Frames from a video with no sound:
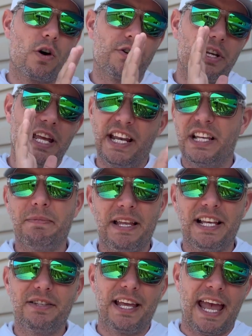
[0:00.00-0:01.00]
eat as
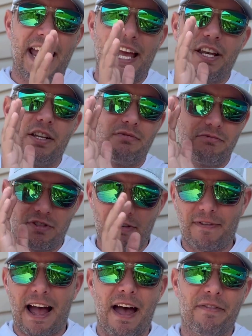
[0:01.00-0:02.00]
many as they can,
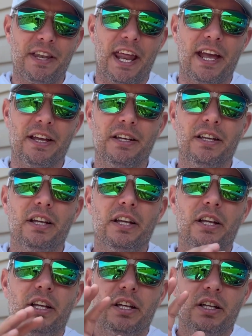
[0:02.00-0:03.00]
survive the day.
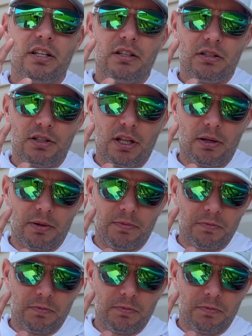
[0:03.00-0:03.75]
The